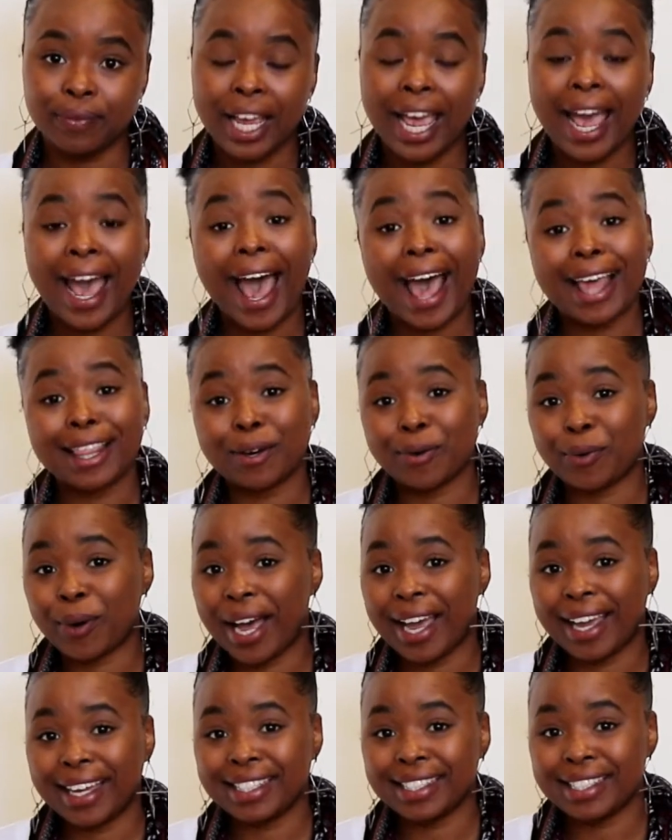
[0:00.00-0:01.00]

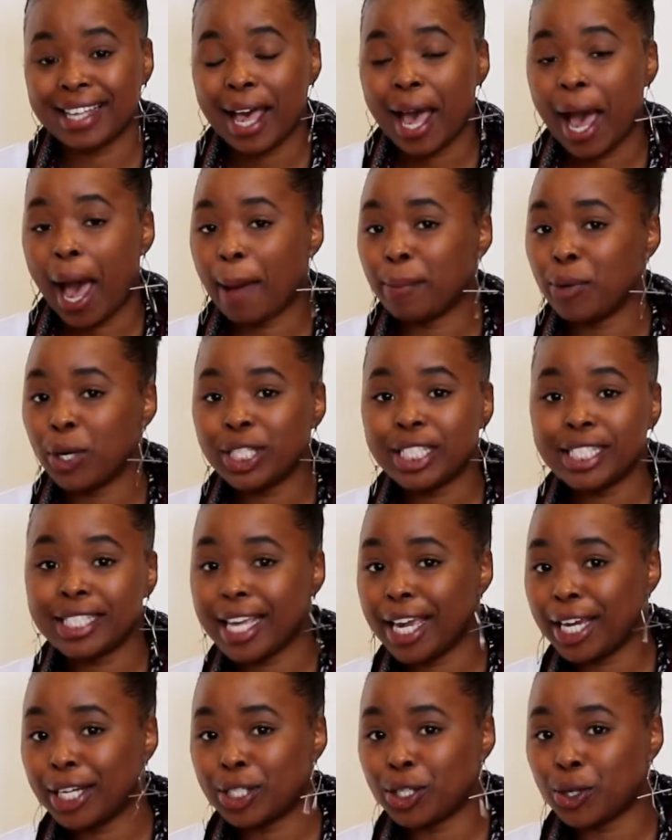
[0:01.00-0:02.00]
Otherwise, I'm not
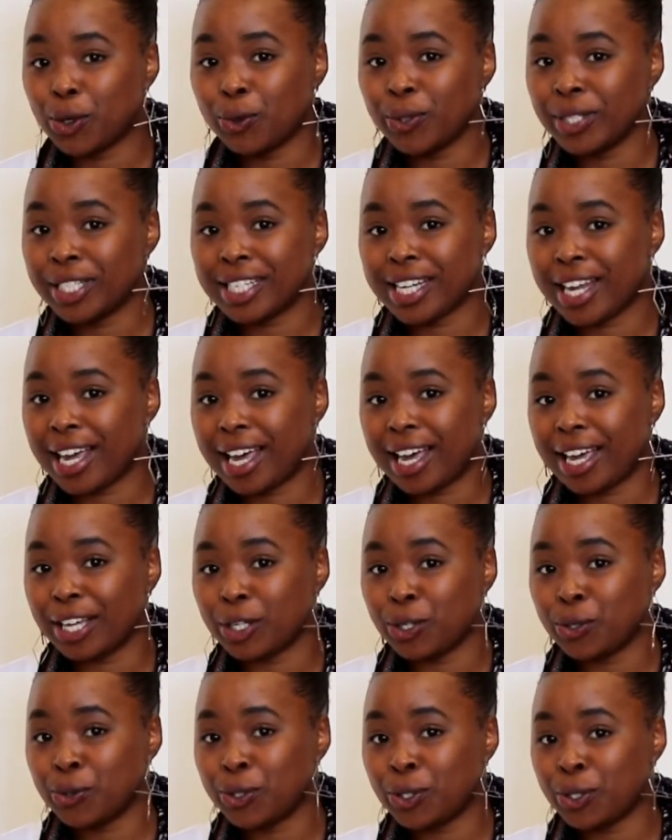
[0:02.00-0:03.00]
saying don't
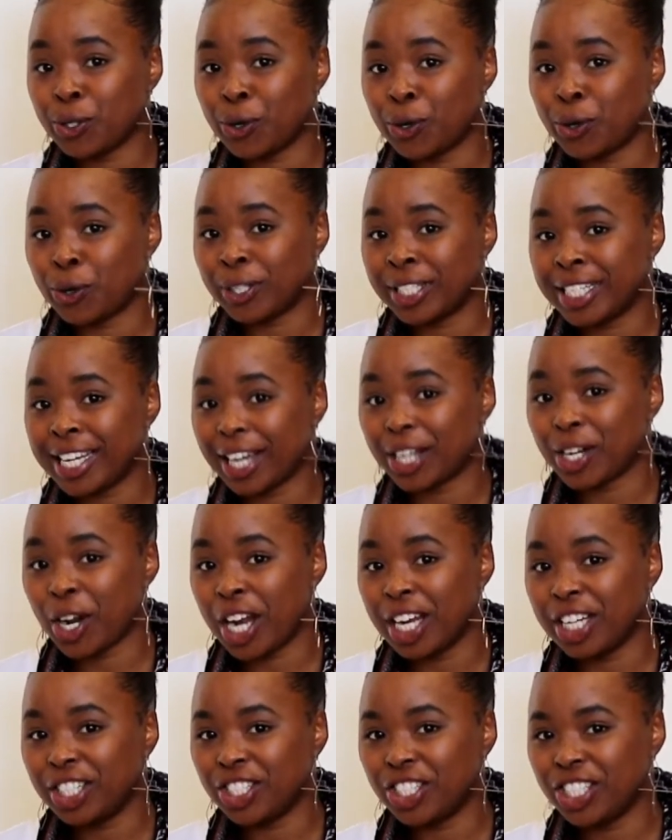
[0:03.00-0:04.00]
use your
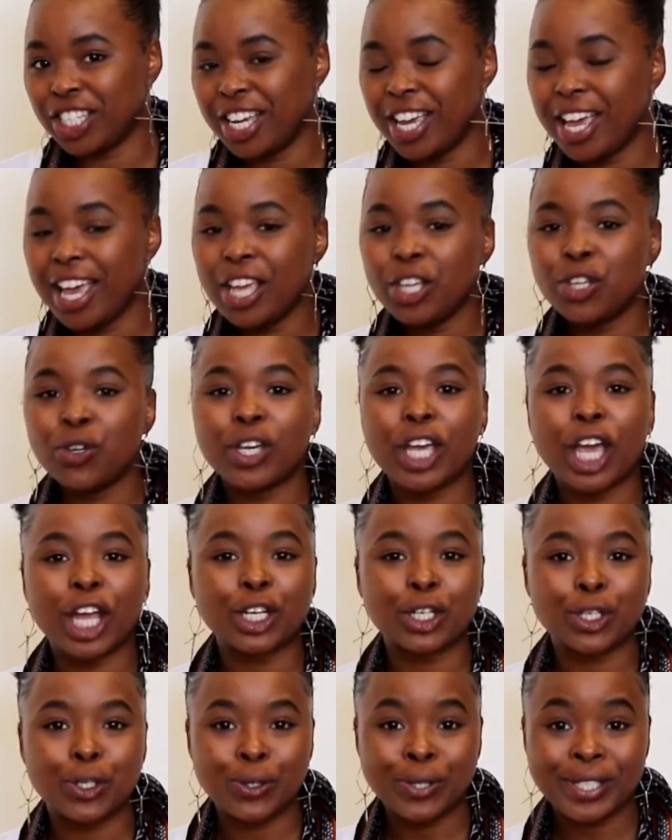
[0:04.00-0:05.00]
technology. You
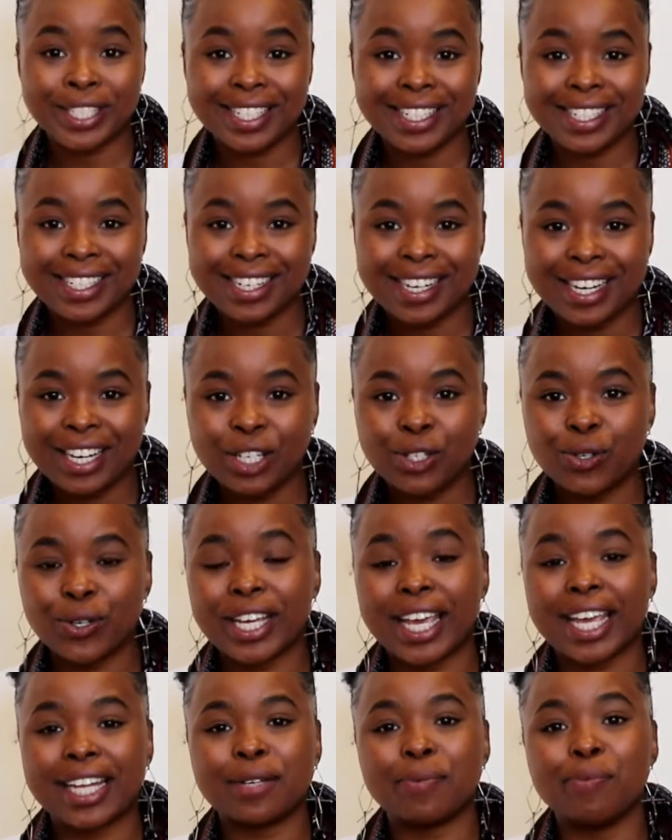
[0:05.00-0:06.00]
can use it to
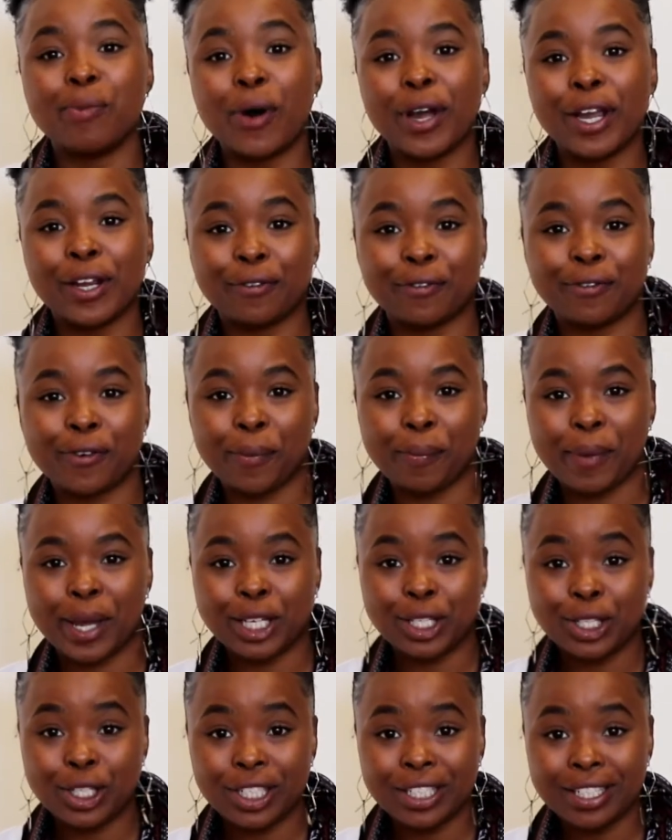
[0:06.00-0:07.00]
get more
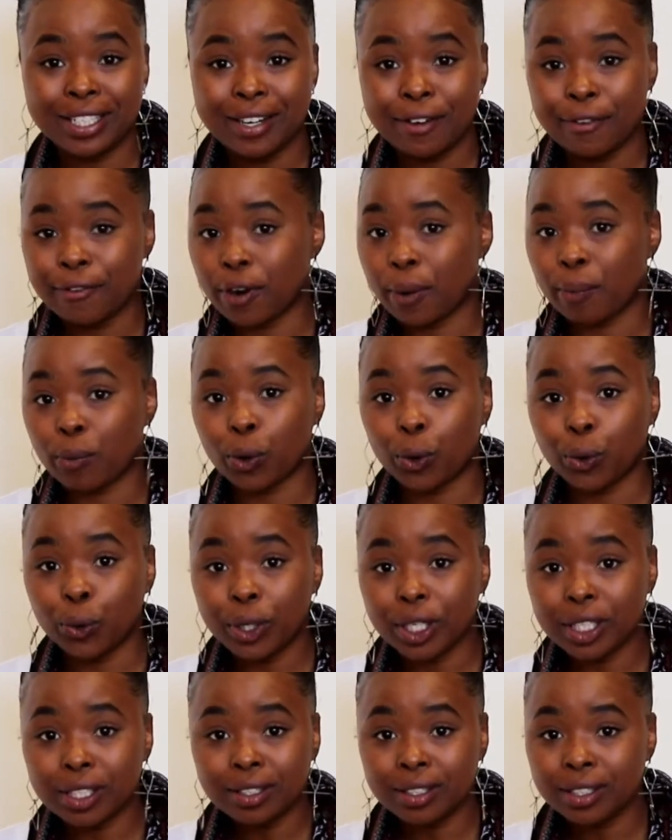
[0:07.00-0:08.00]
information from
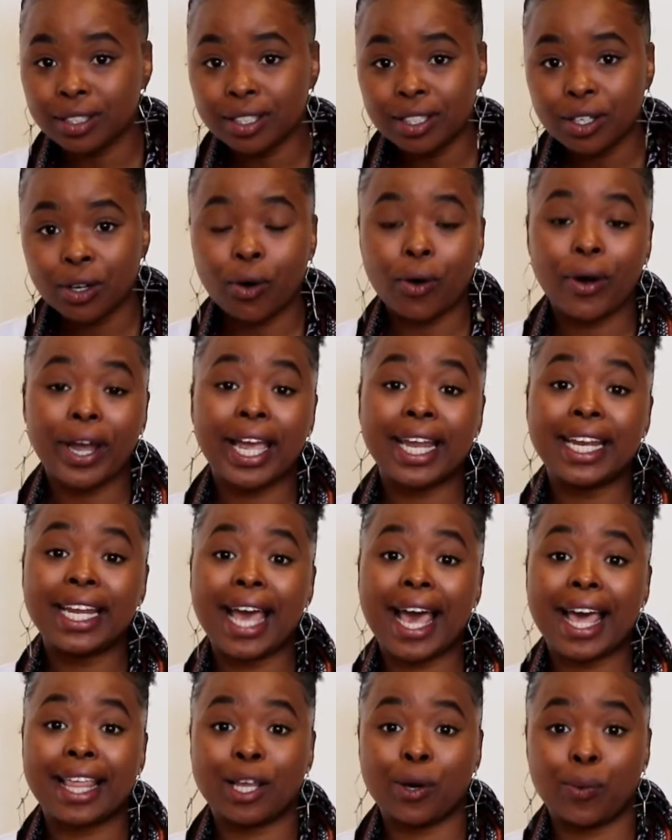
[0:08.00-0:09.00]
Google or any
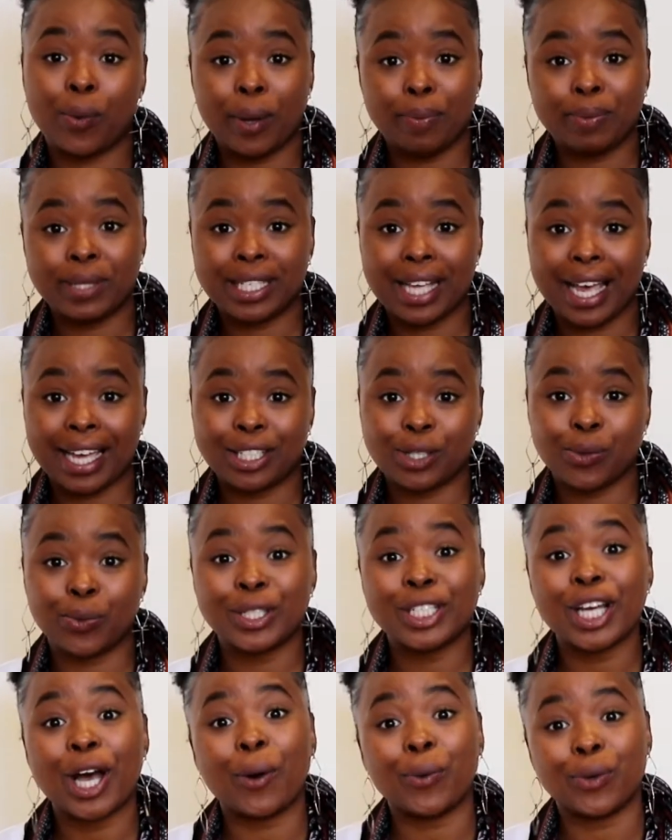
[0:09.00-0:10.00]
other websites which
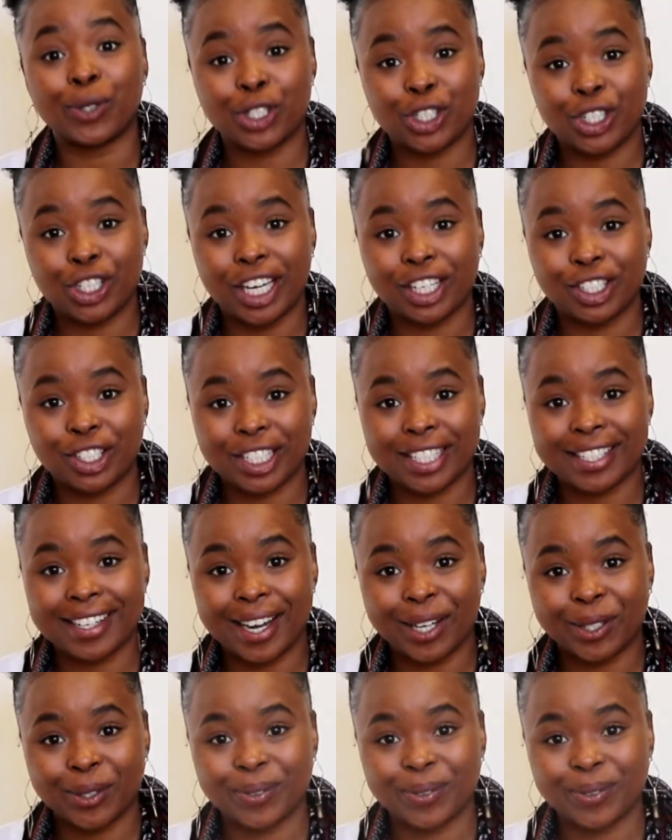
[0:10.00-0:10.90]
I will share just now.